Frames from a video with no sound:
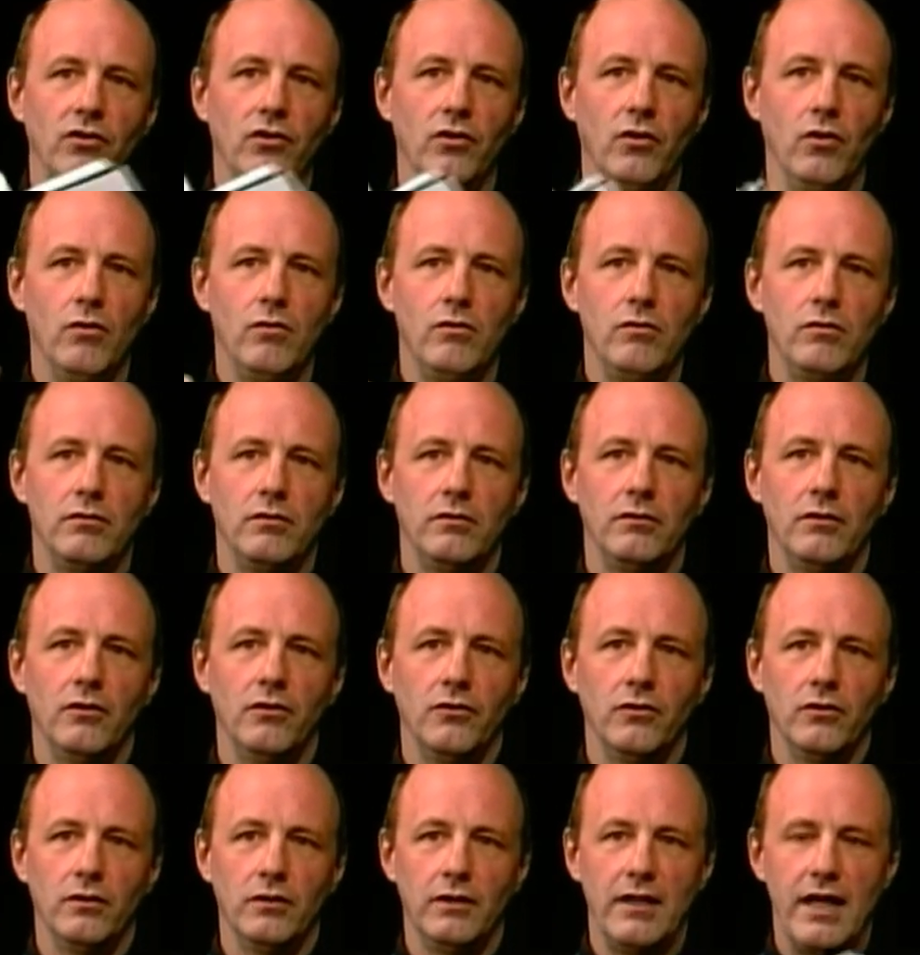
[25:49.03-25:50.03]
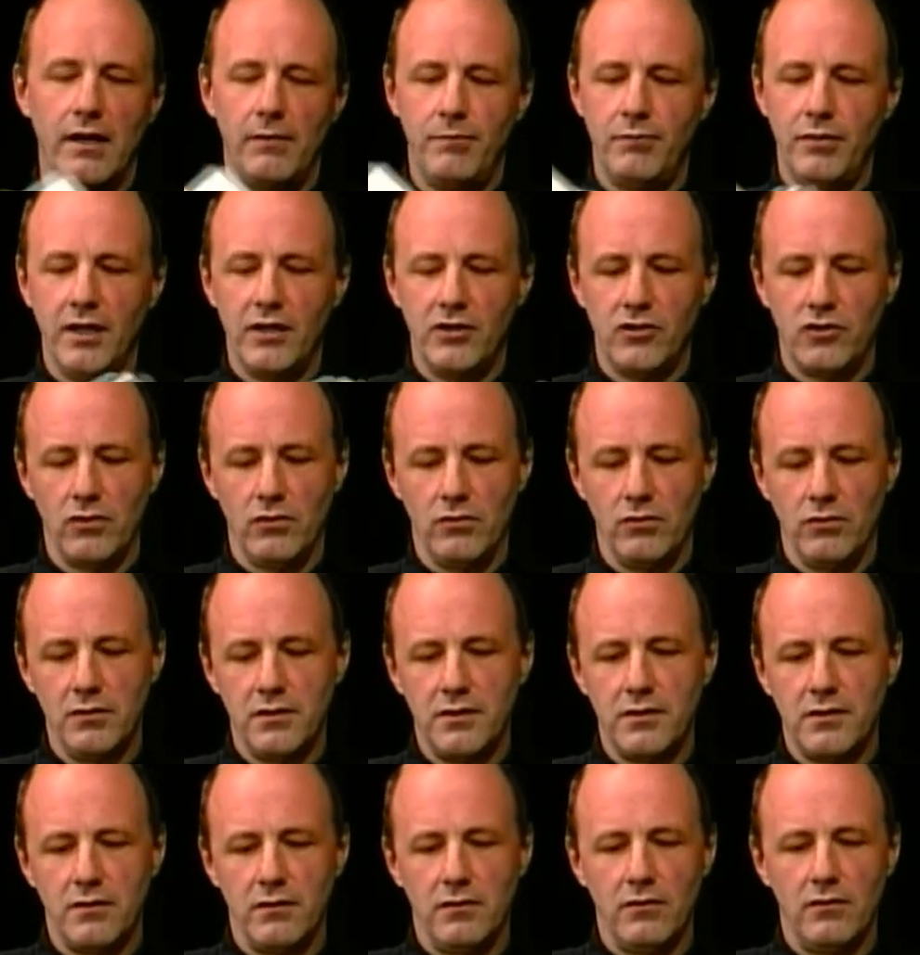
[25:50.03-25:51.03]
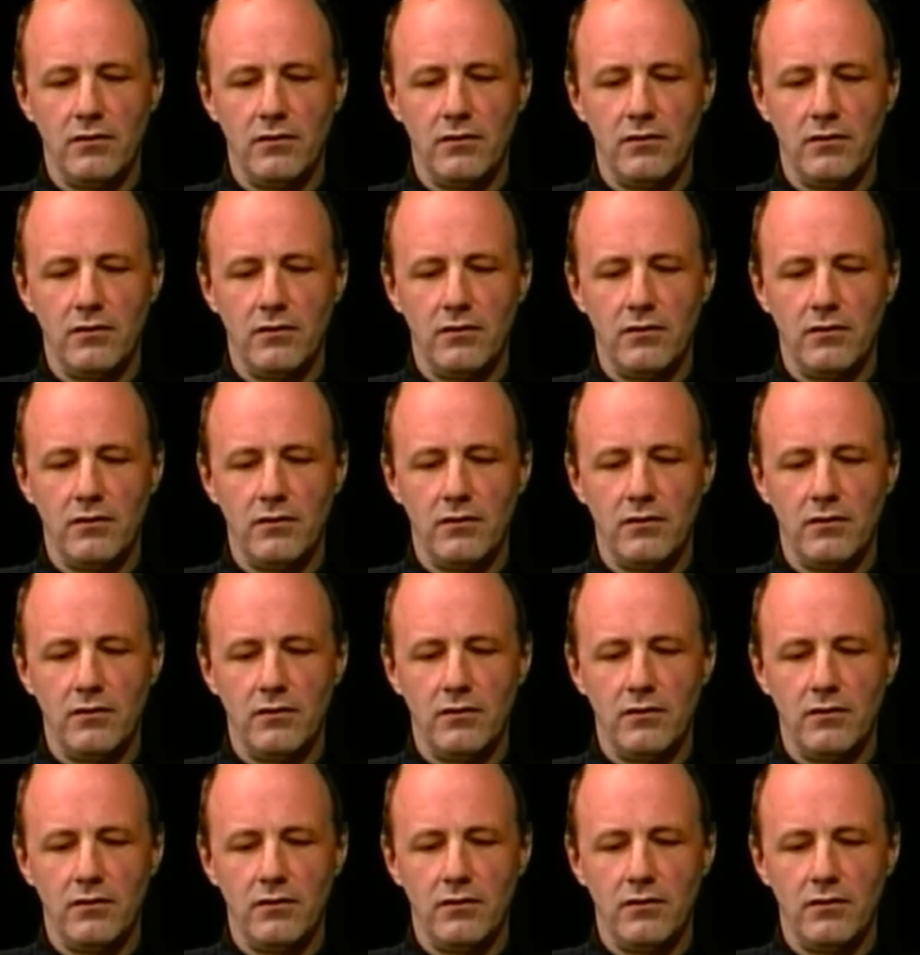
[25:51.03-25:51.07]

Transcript: to. There's a lot of pictures,